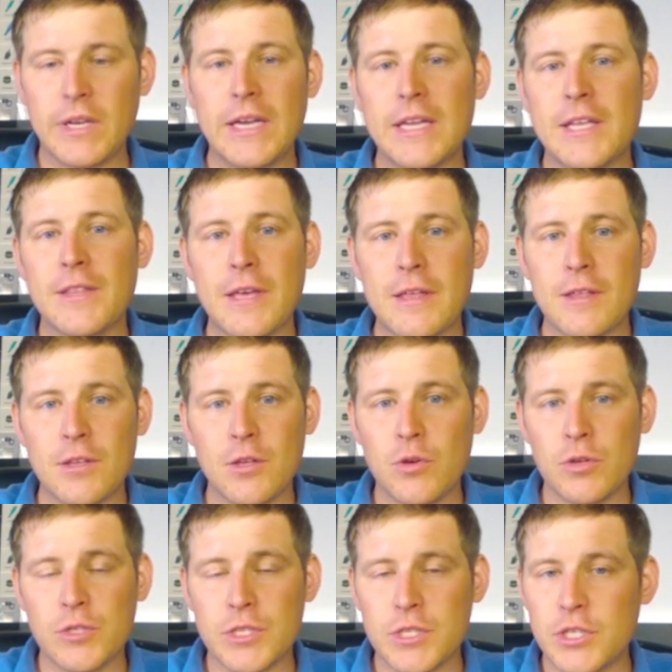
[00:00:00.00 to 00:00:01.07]
anything that you
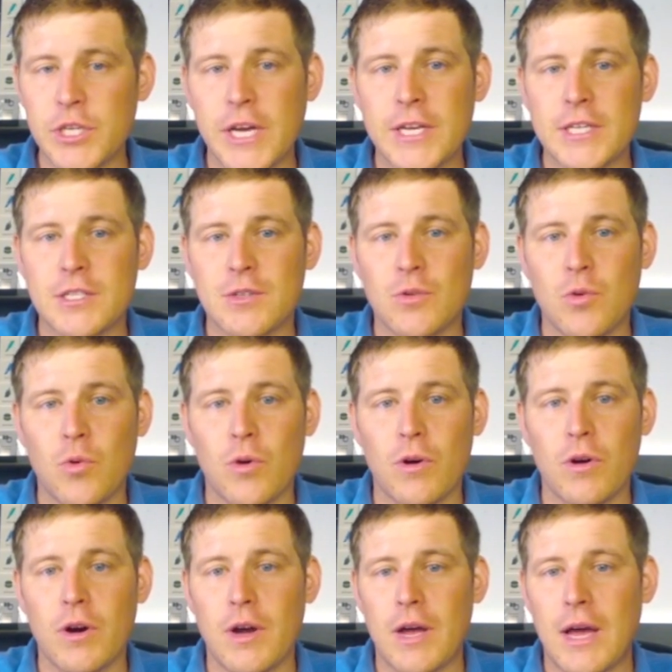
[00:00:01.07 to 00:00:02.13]
can suggest
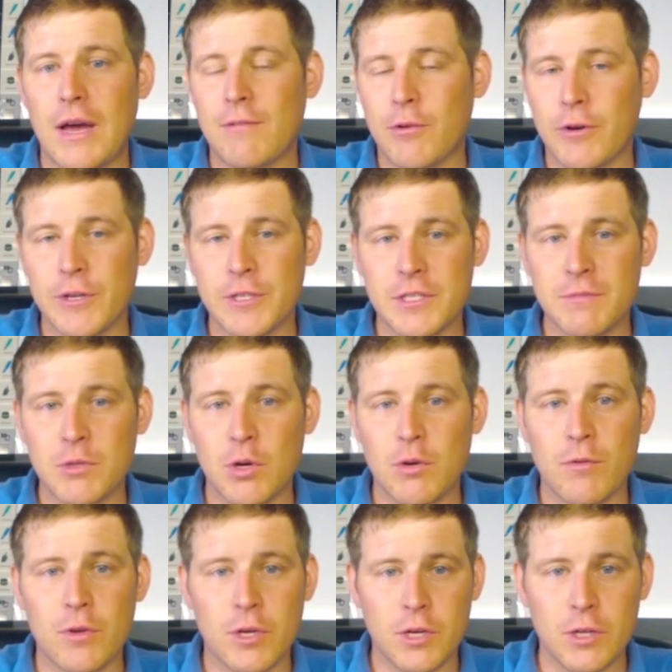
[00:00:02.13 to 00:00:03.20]
or have criticisms
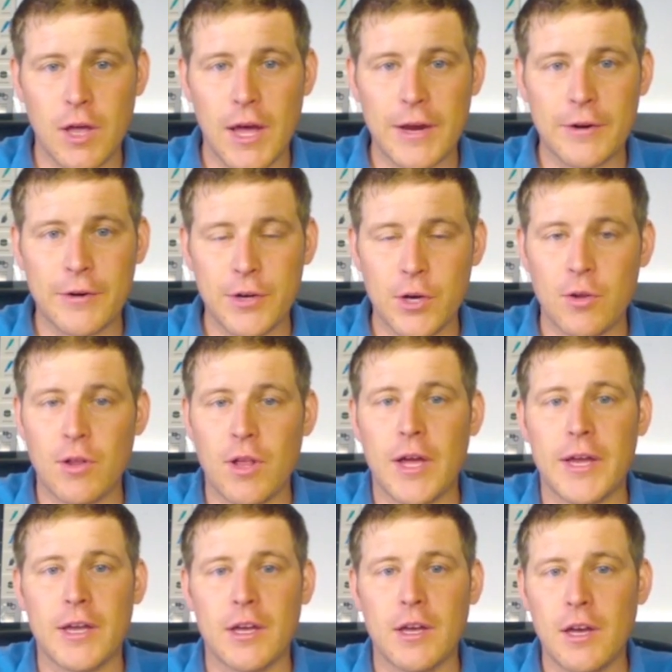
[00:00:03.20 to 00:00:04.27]
over that you like or don't
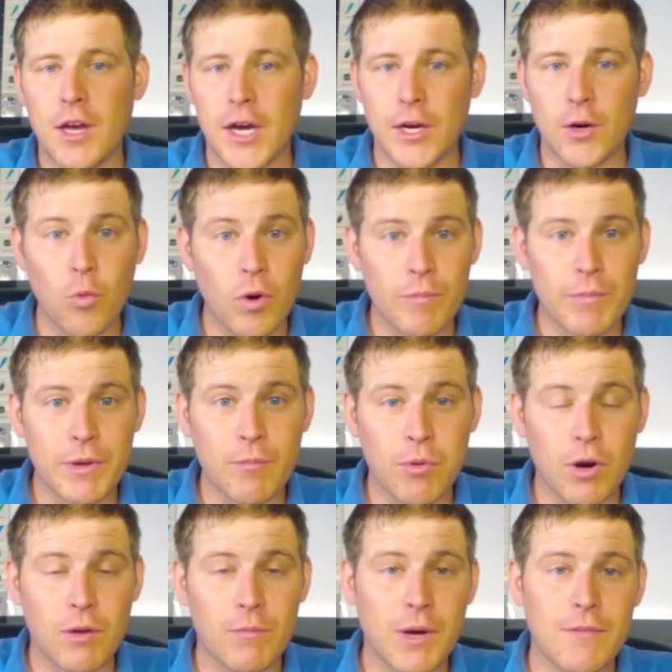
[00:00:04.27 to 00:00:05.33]
like. I know one big
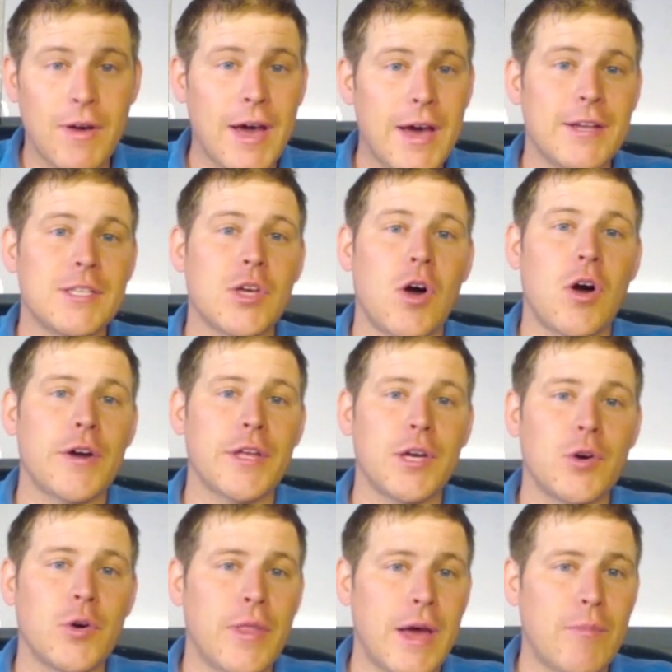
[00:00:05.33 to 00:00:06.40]
problem I've had is
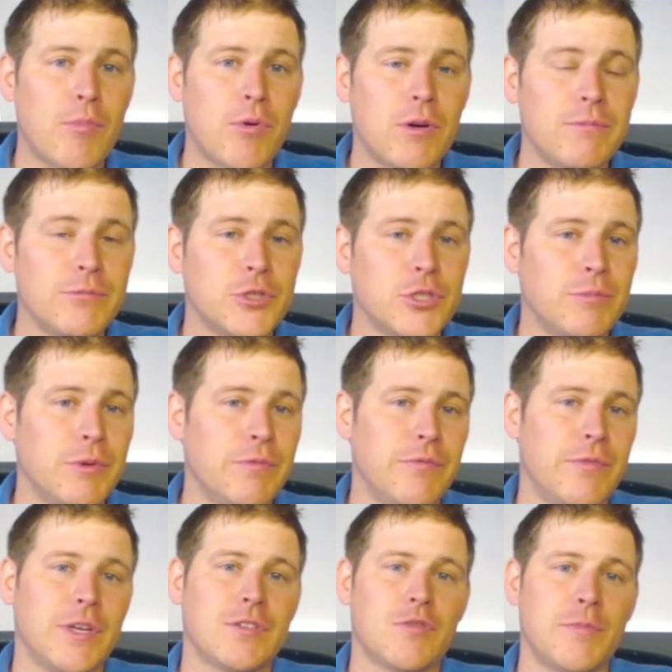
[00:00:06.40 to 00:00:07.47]
audio, and that problem should be
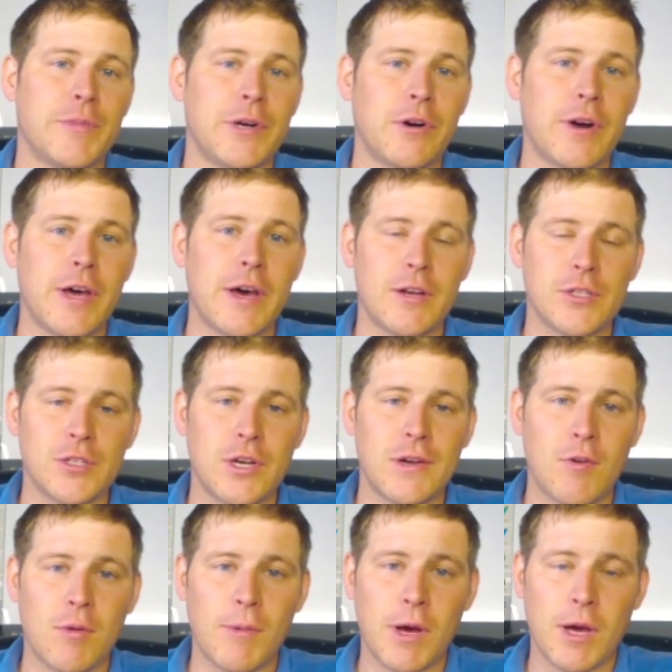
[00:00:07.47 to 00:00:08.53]
fixed from here on out. I should
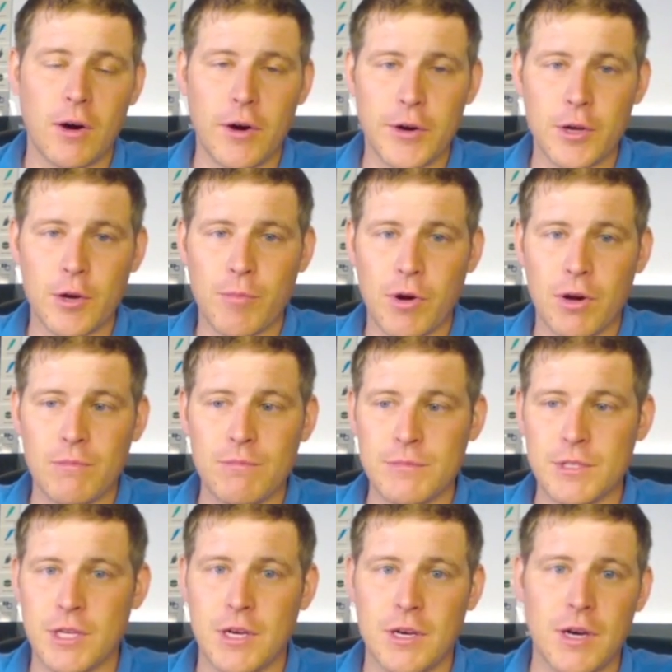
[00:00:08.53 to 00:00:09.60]
have all my audio
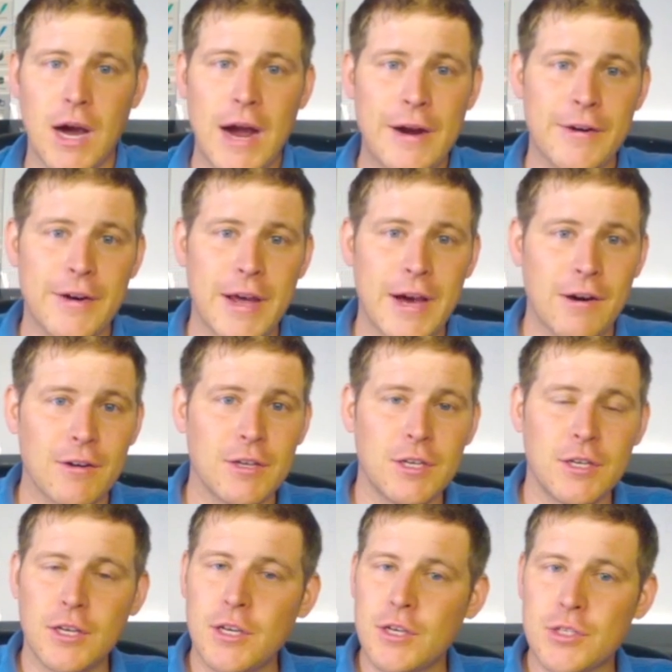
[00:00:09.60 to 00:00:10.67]
problems ironed out.
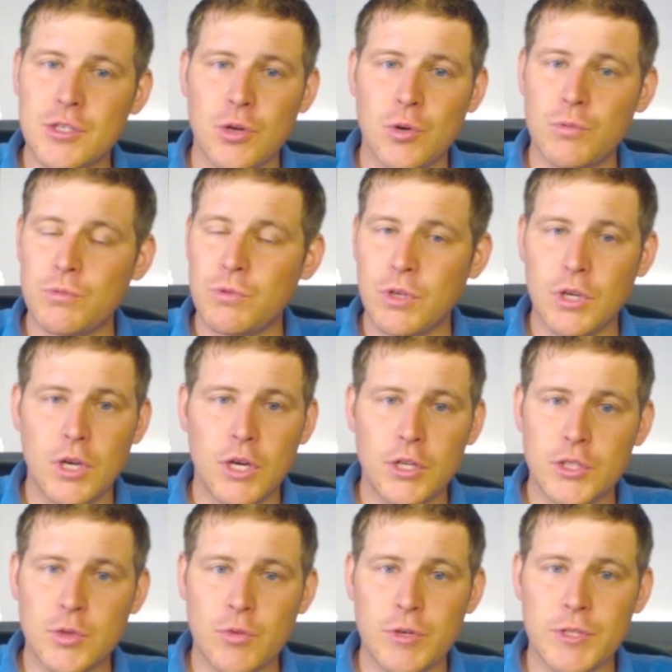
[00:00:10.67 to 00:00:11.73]
So
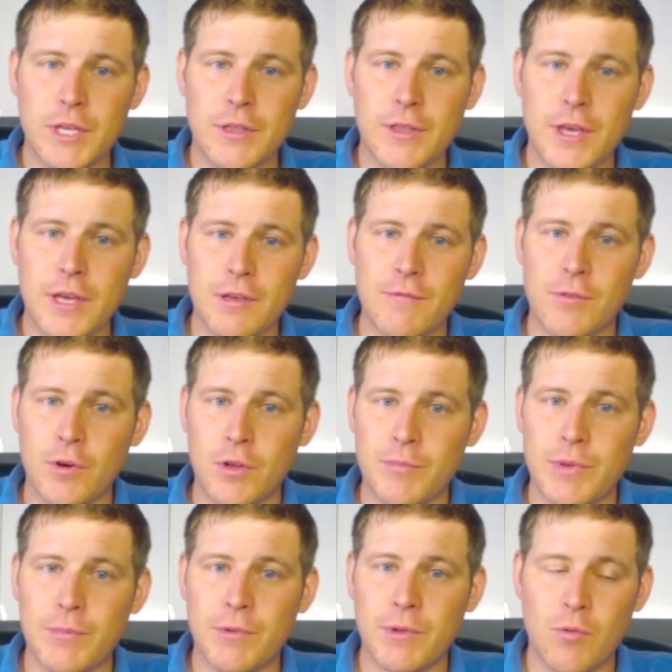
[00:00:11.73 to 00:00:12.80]
just want to say thank you for all the
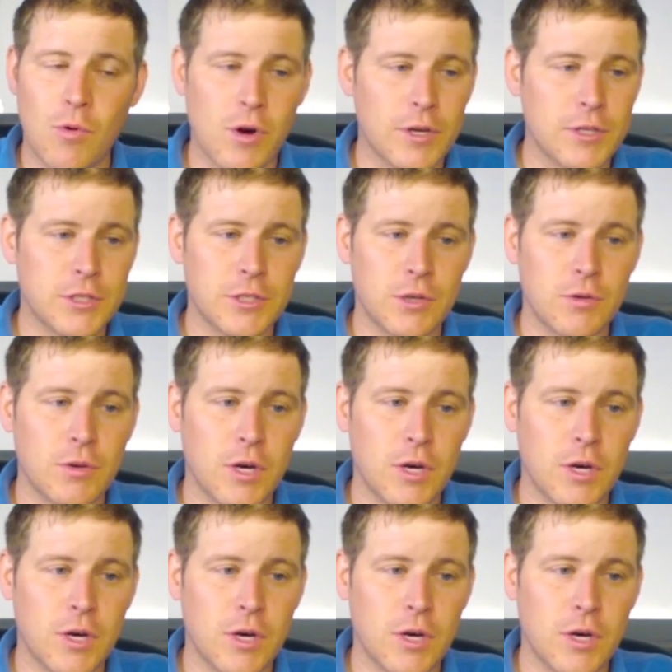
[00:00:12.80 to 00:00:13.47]
people that watch.